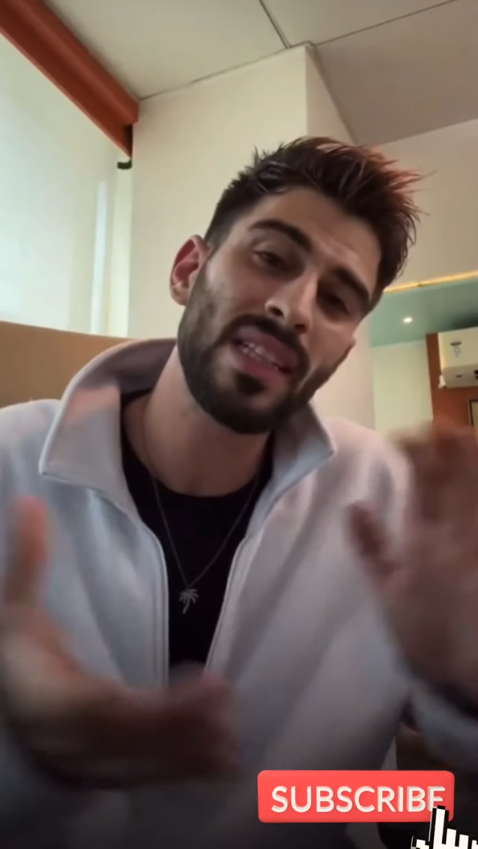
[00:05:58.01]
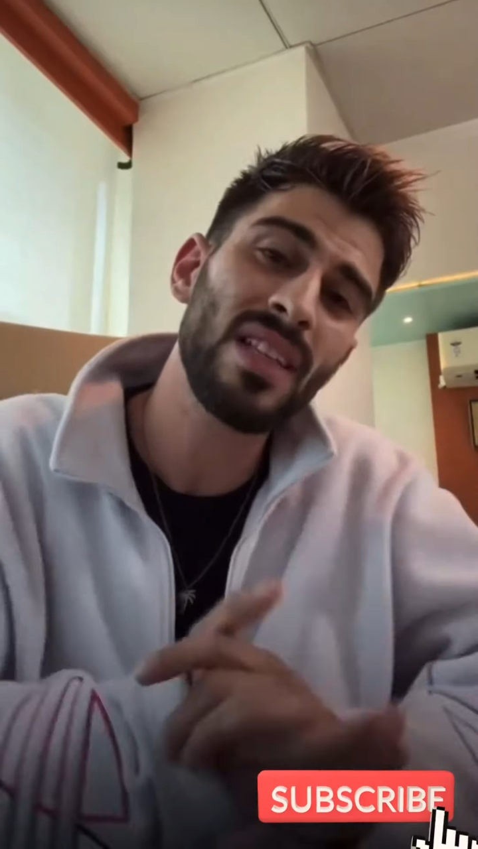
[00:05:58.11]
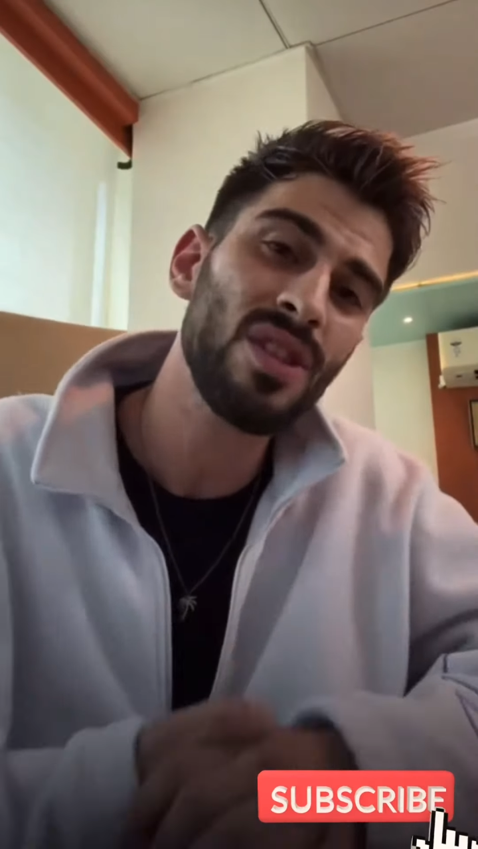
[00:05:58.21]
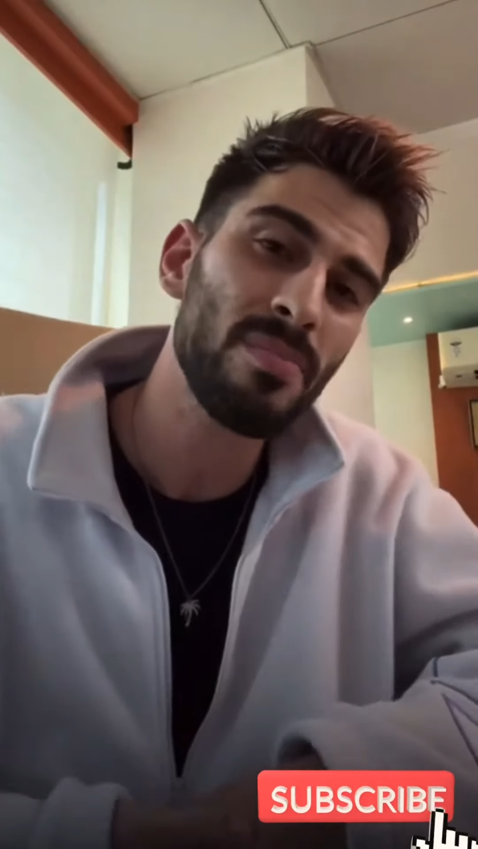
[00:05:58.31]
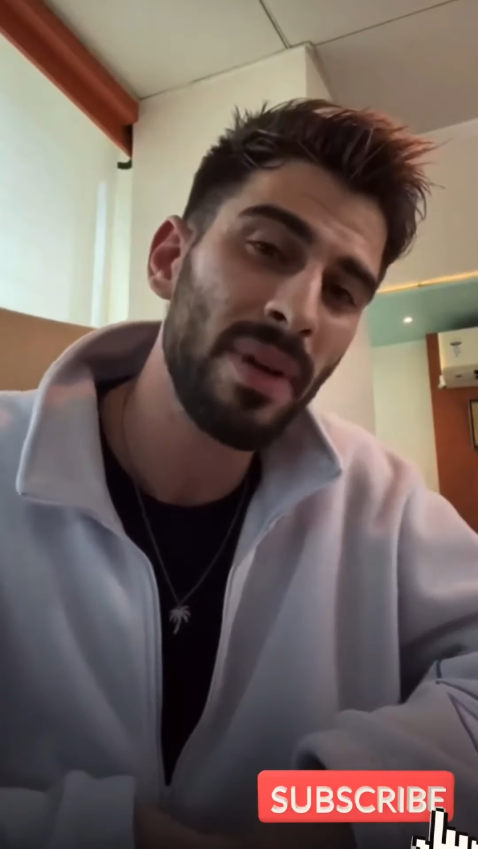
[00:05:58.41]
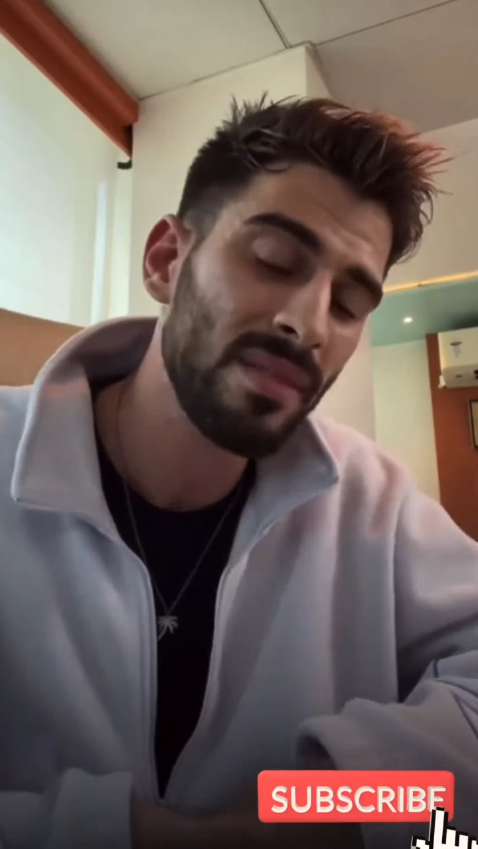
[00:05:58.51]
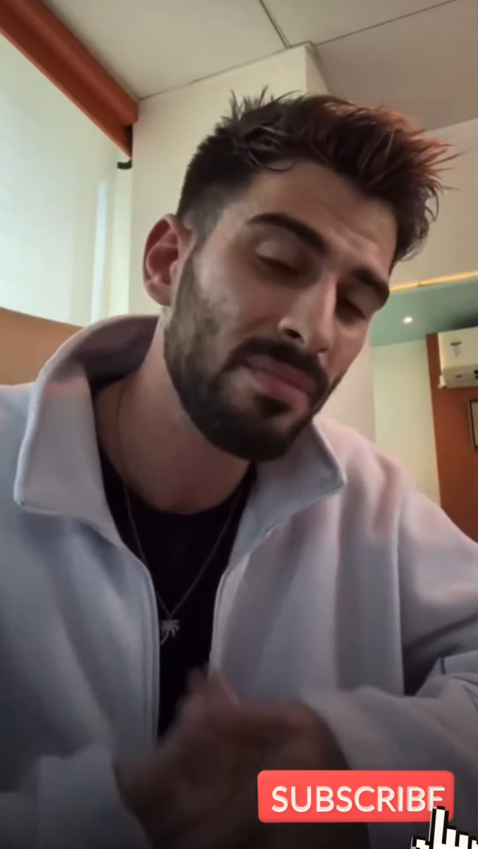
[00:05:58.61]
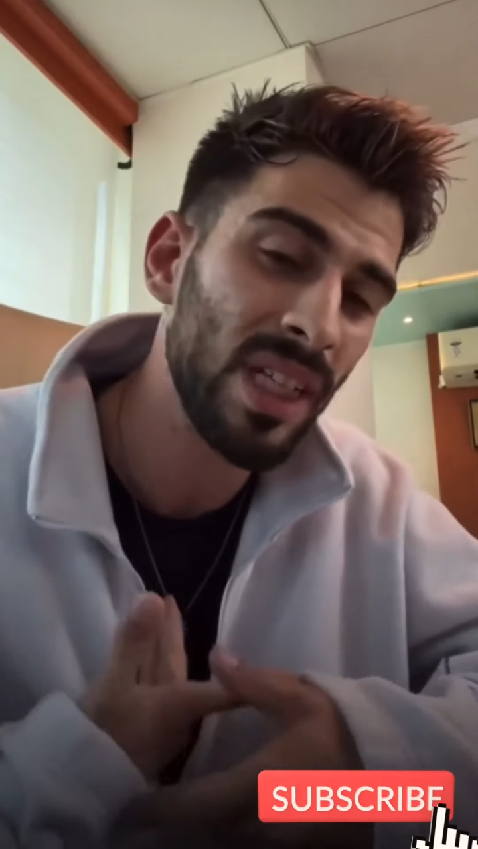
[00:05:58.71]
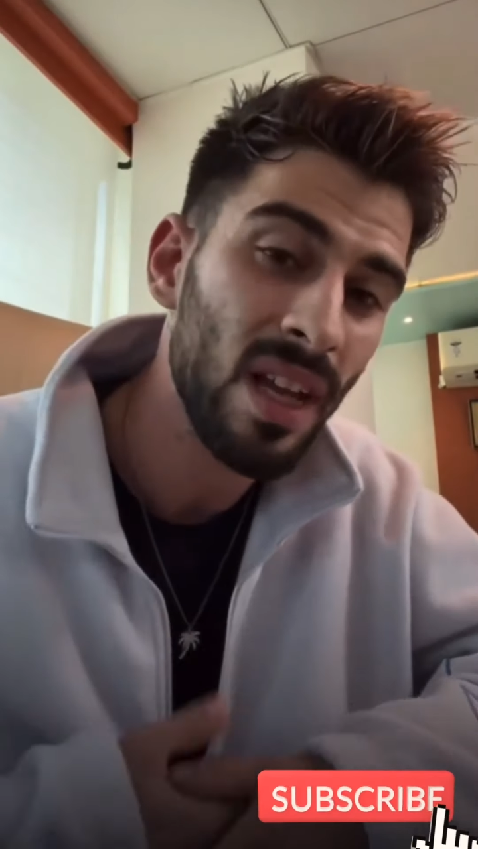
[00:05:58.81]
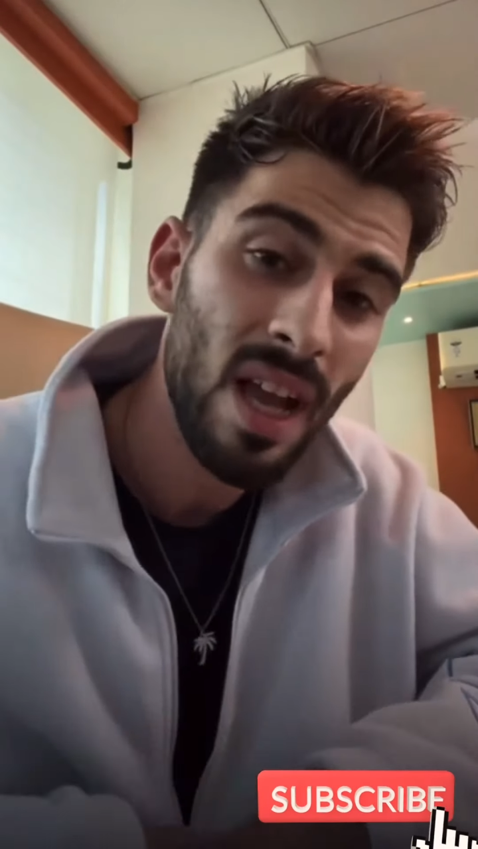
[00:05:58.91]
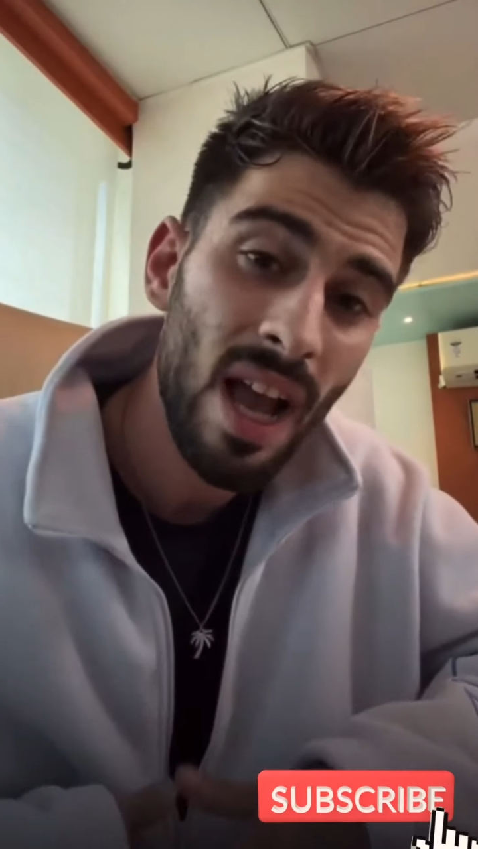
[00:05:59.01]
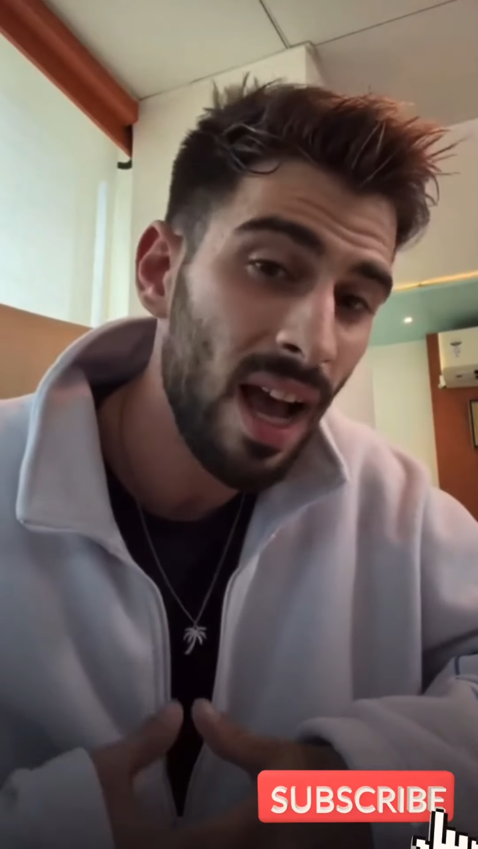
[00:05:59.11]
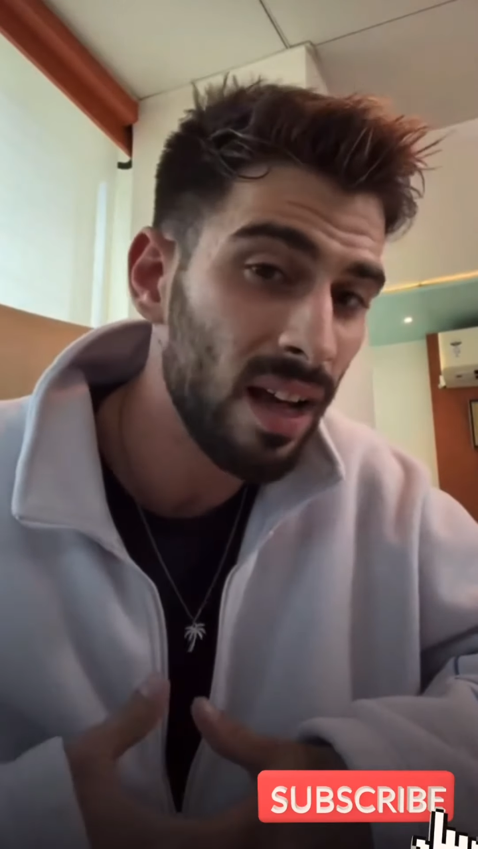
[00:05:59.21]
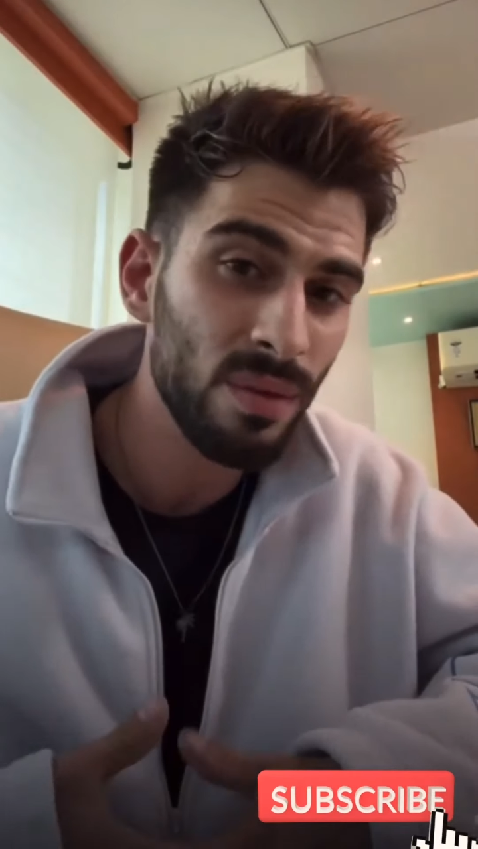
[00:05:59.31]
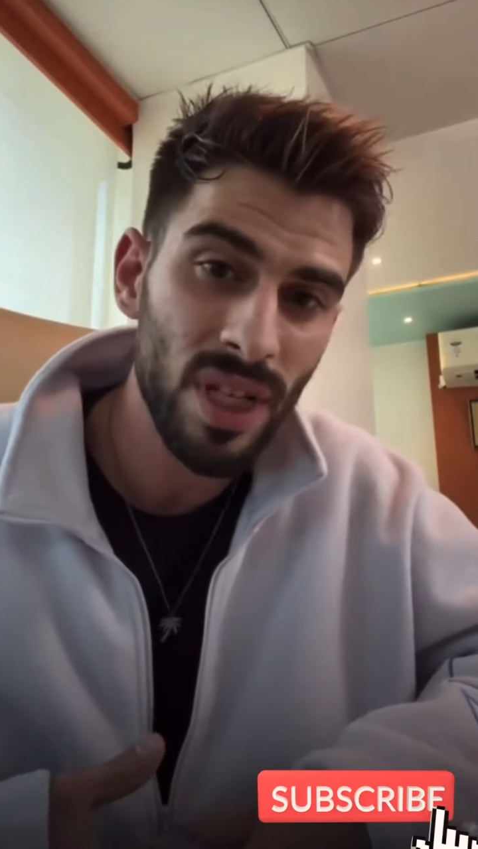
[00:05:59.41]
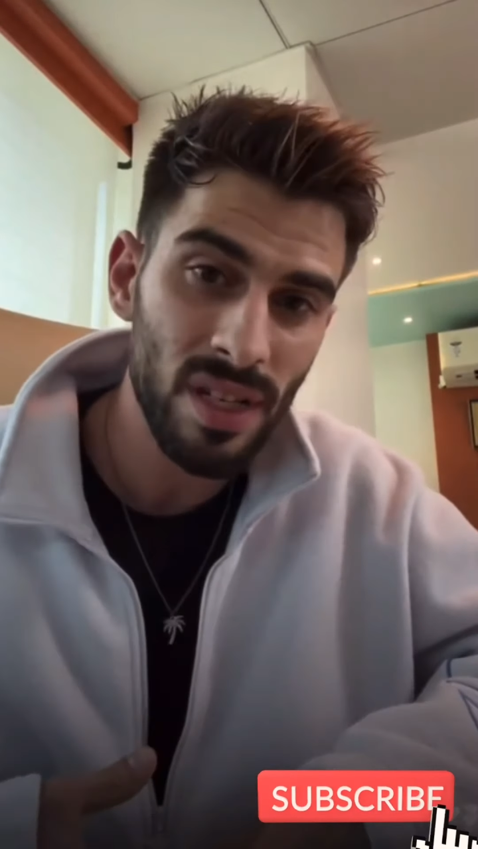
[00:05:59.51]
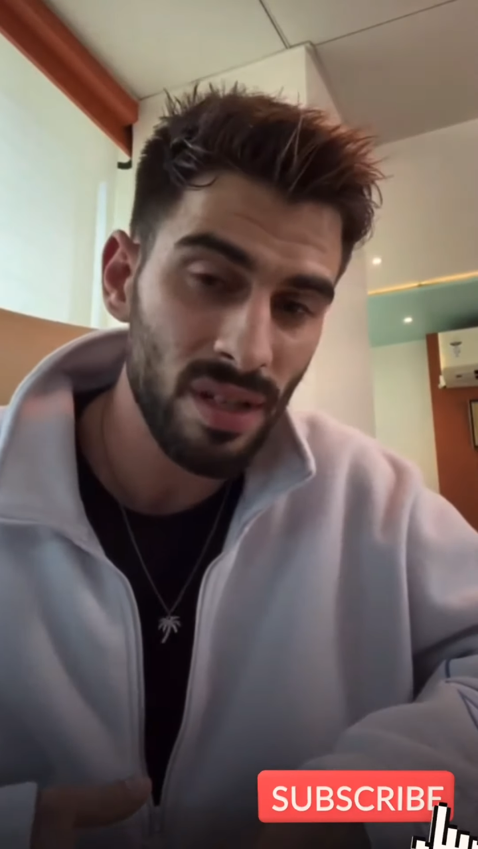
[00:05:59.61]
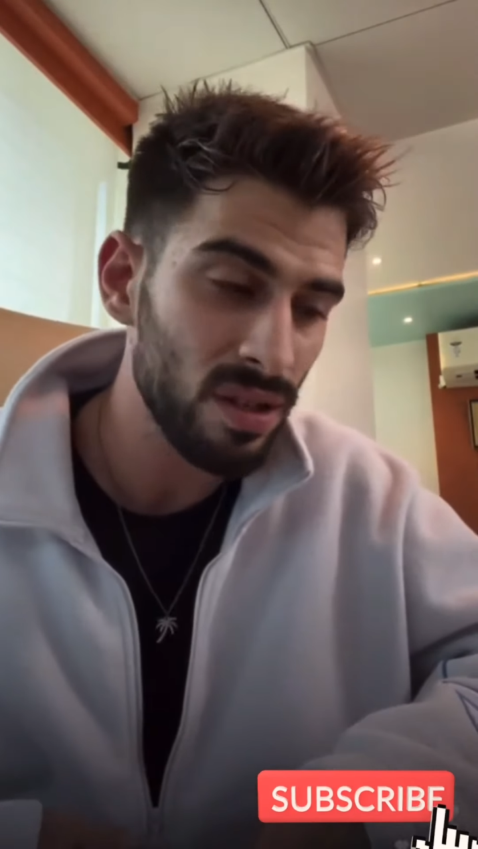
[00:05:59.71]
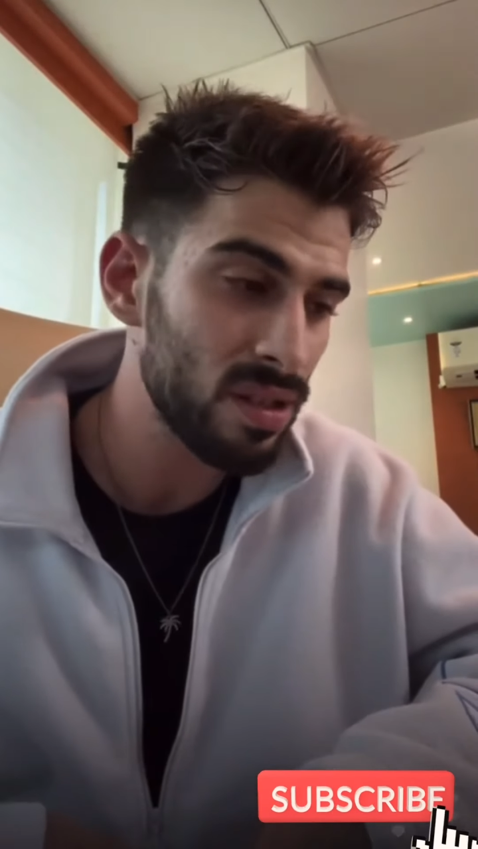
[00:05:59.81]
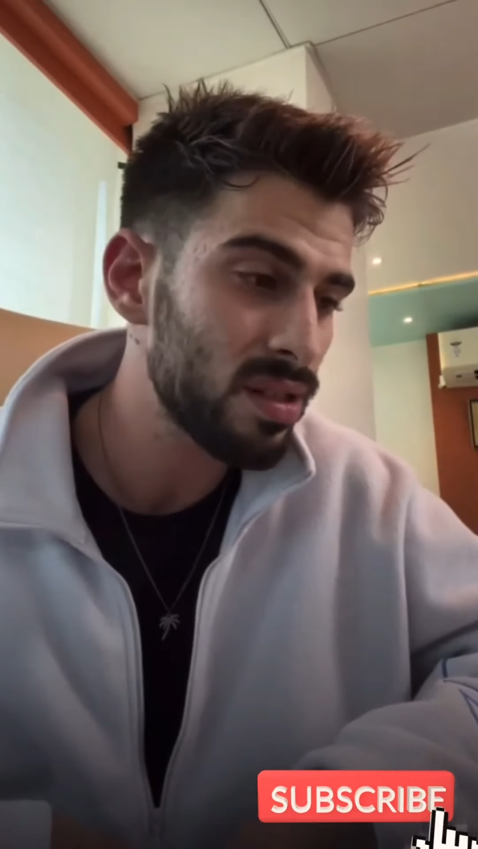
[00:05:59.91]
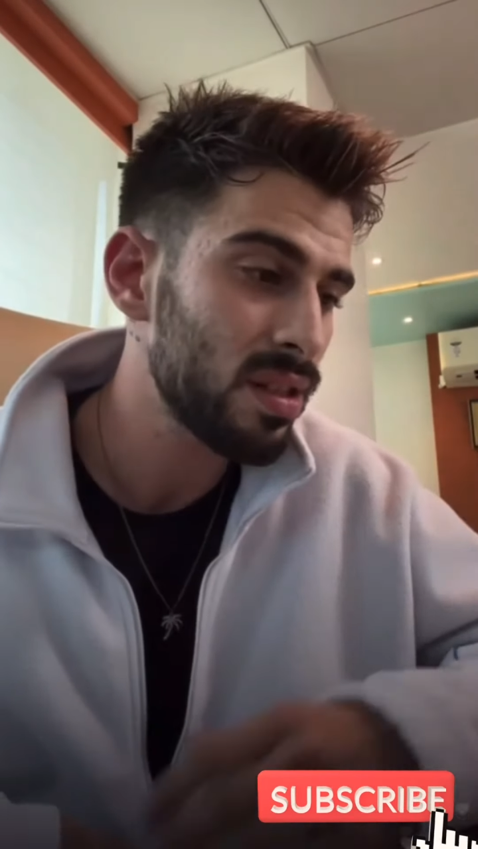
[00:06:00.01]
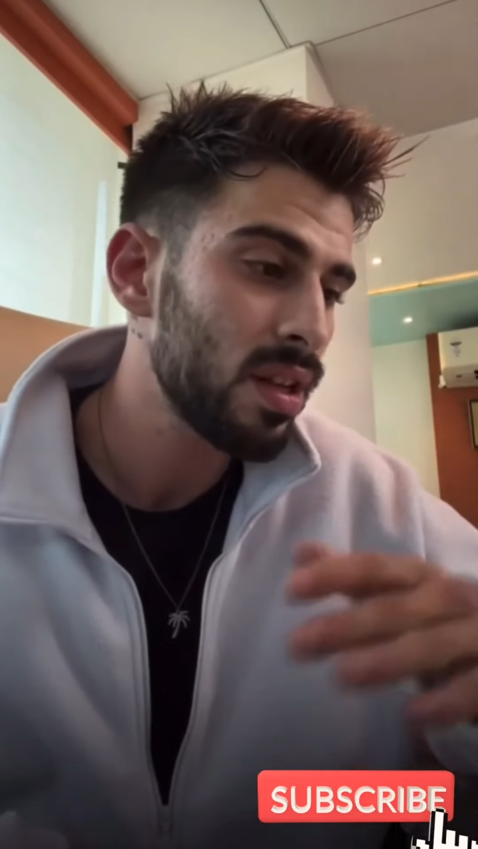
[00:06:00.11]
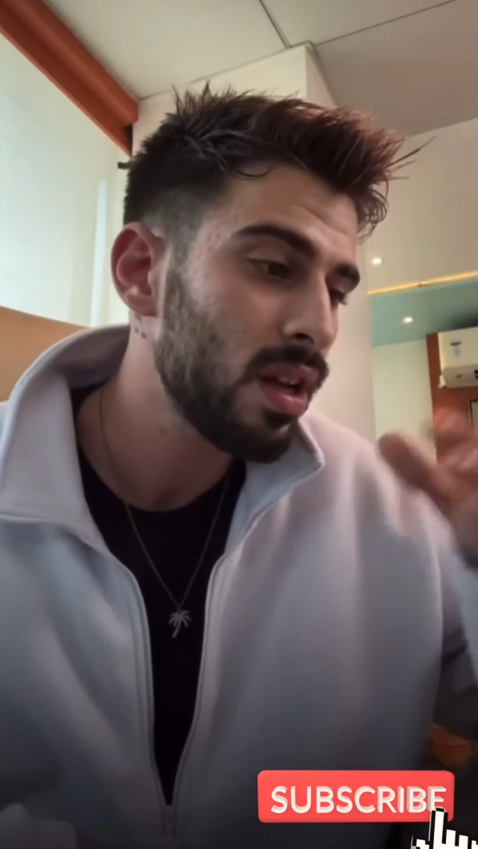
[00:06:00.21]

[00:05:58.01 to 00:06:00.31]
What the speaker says: That's just me. I don't chase girls.